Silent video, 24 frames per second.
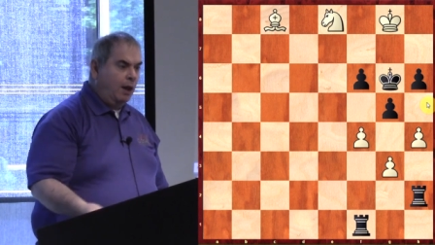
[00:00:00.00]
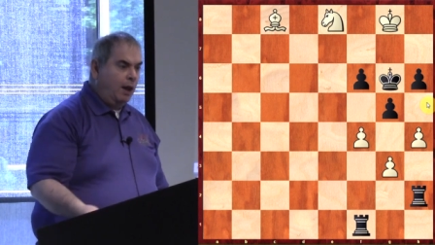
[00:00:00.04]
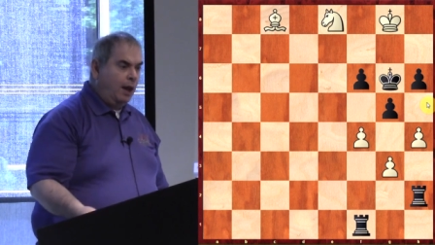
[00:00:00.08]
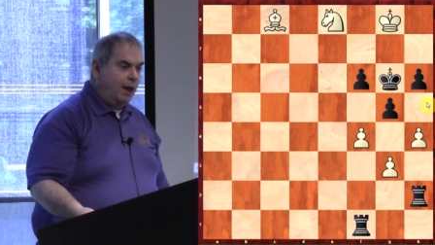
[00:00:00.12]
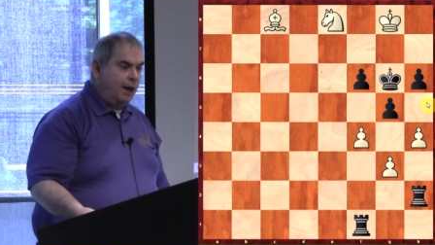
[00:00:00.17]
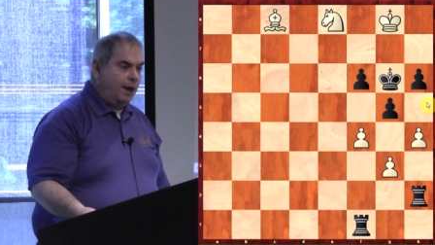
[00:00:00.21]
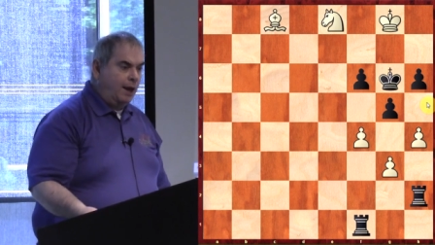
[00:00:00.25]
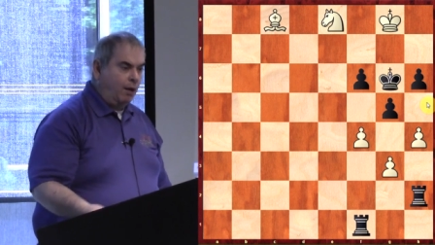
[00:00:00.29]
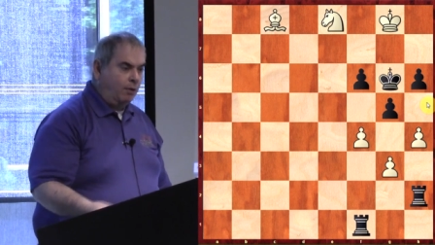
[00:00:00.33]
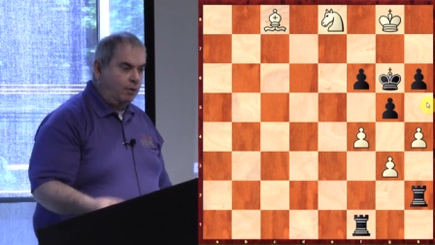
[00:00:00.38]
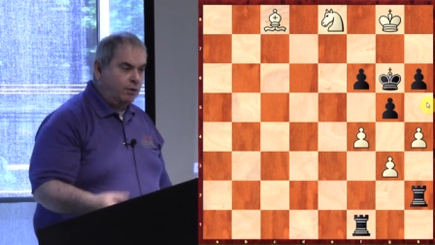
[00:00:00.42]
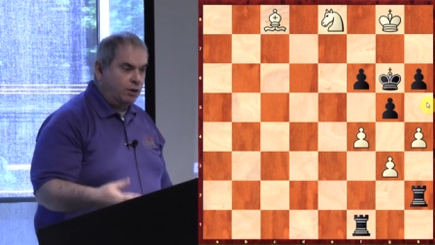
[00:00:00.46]

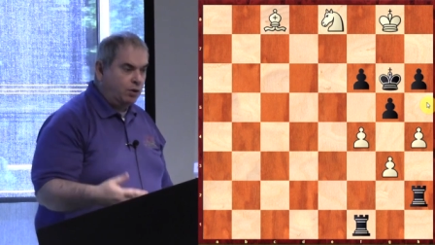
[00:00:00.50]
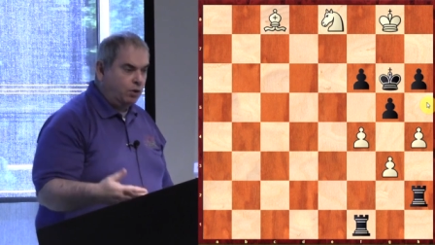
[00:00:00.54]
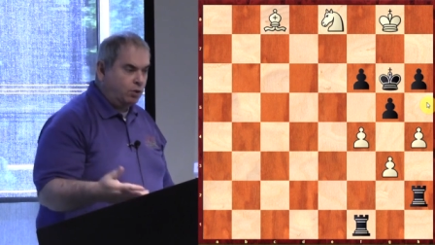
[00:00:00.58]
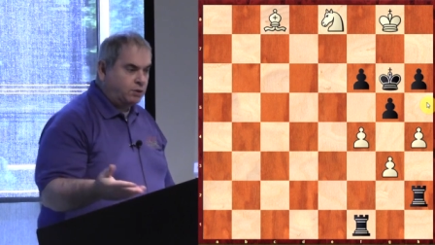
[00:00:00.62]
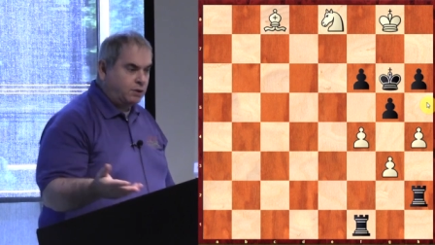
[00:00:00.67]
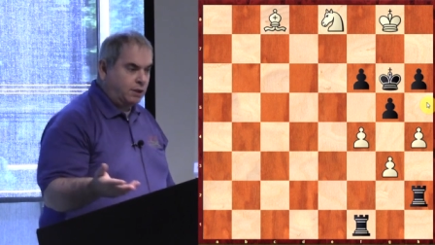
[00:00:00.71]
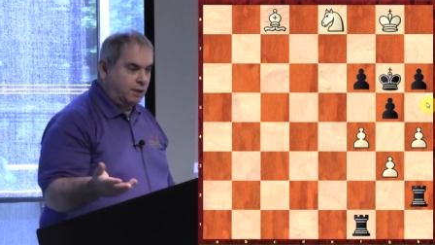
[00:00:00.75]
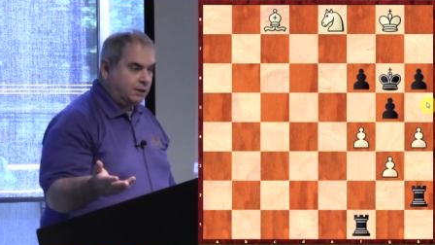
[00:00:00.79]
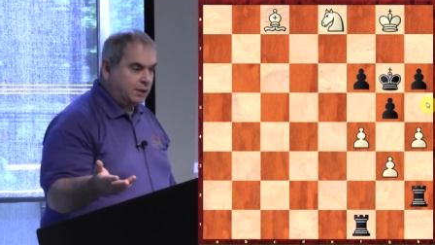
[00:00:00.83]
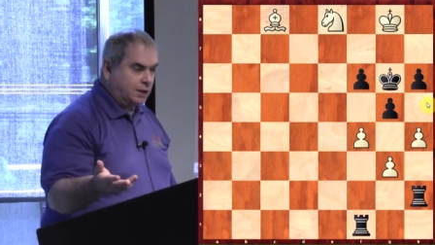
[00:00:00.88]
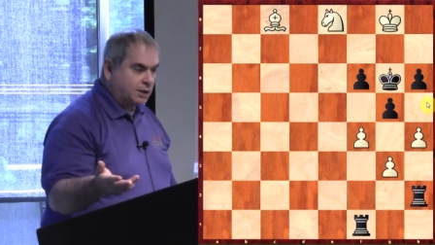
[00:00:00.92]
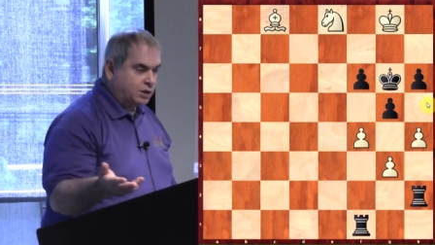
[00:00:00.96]
and now it
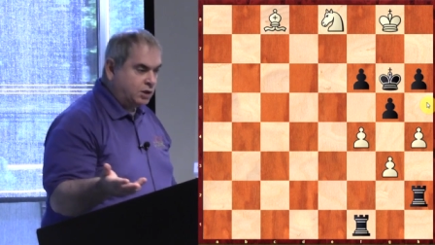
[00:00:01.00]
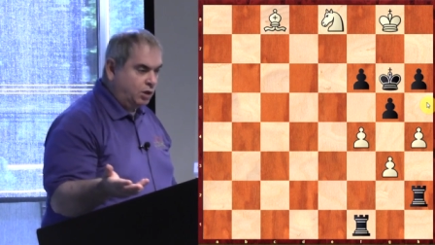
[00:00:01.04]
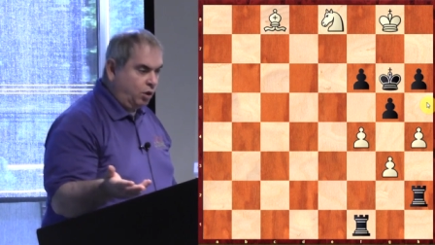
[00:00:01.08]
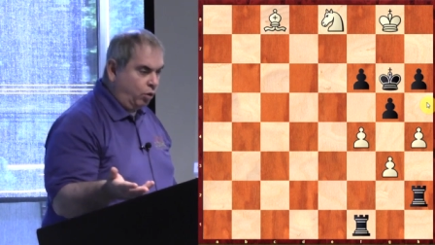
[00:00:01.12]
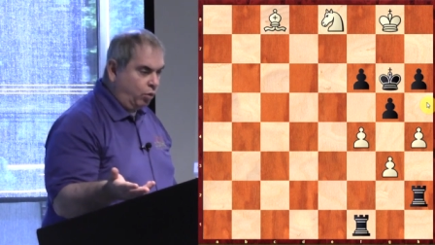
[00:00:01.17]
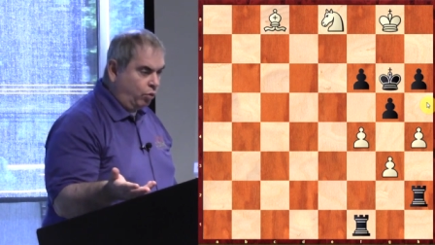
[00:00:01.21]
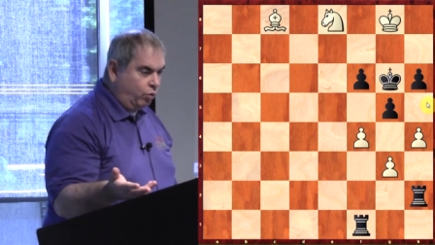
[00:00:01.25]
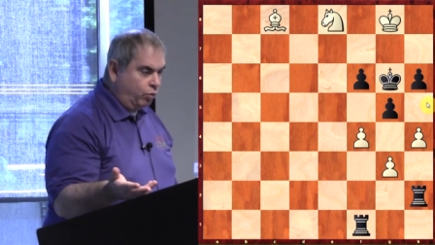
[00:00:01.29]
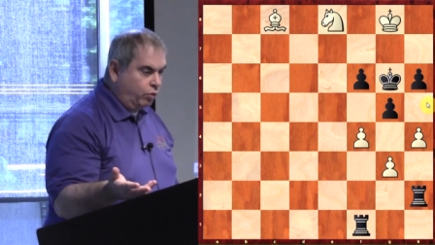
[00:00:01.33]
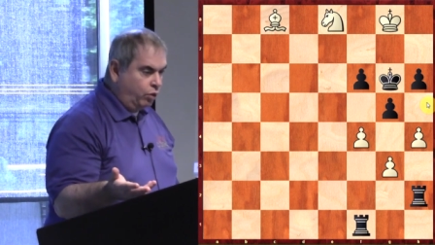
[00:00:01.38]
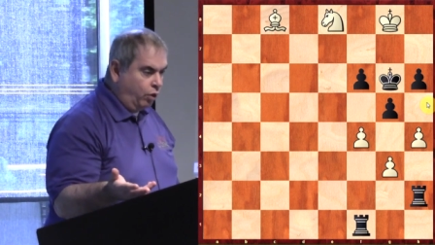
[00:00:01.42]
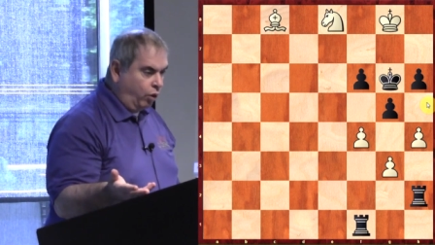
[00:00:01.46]
looks like there's
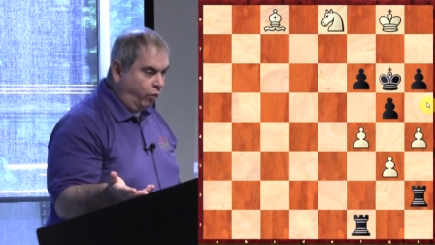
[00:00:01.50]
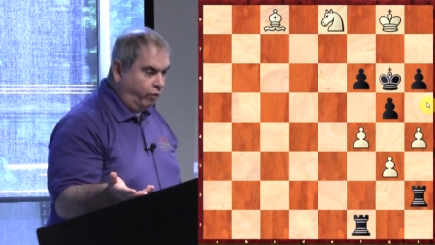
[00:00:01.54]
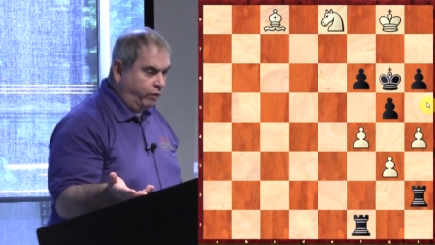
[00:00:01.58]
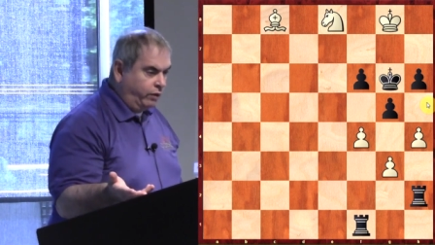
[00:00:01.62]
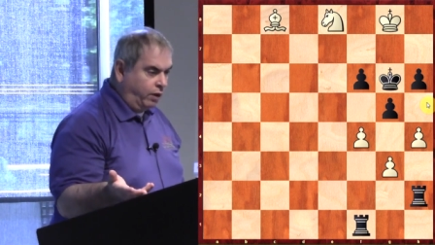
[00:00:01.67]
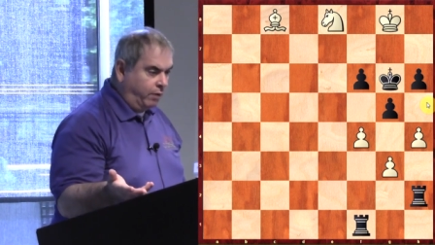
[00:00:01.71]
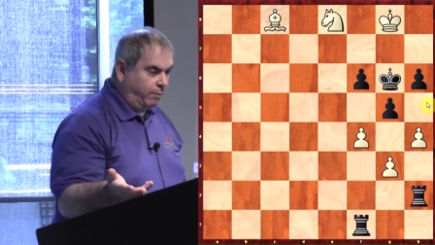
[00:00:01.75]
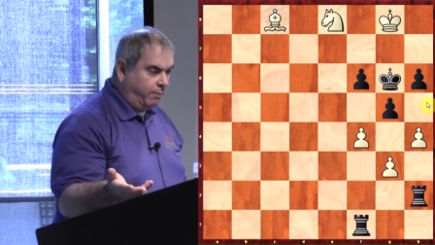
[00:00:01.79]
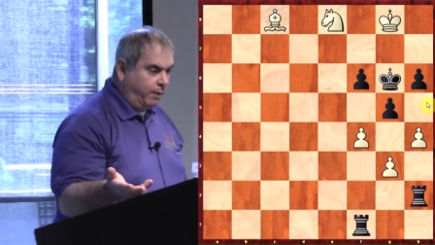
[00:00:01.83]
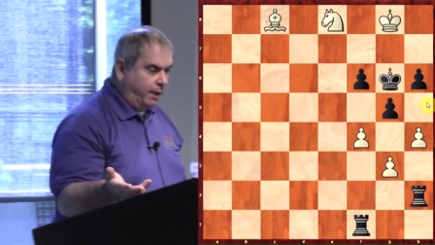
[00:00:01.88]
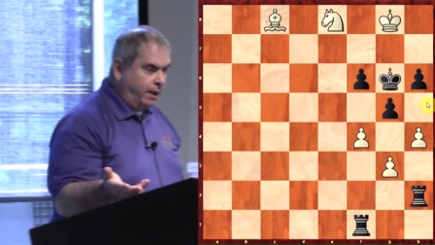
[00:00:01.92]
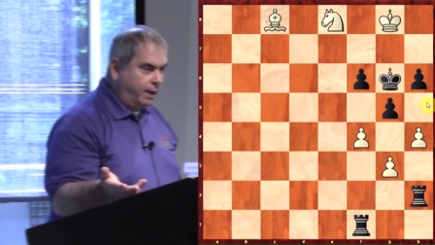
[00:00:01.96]
no, no
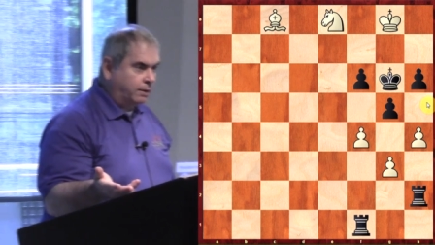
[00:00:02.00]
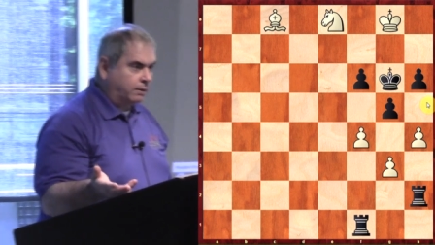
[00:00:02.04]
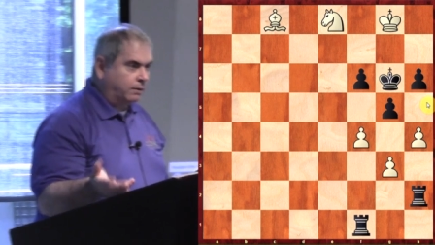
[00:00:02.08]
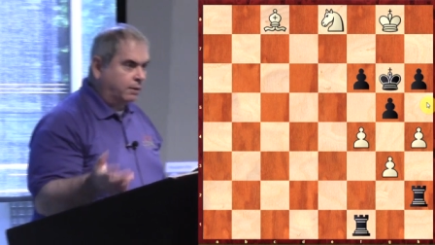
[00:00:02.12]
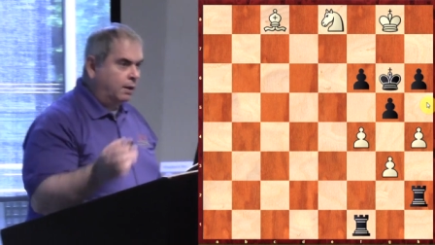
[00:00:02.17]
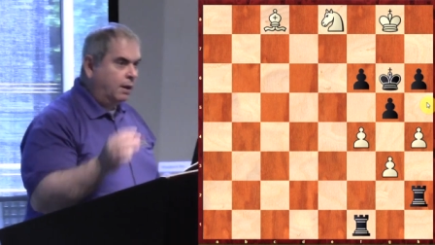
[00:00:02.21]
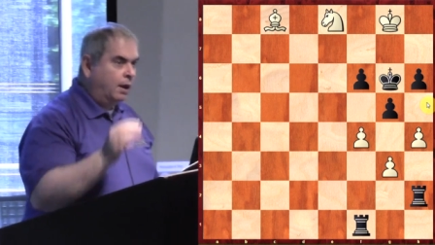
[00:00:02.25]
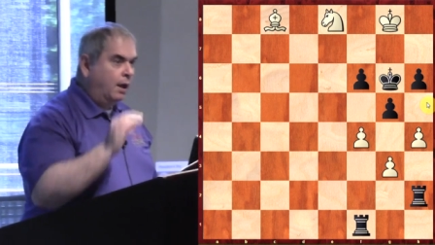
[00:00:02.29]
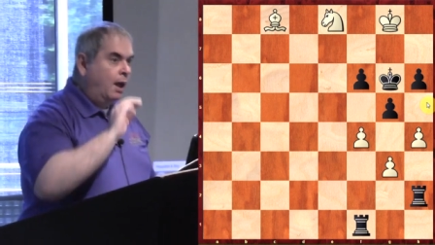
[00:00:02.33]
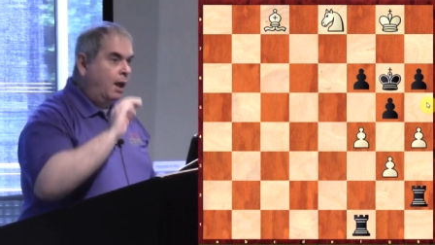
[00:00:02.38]
real mate.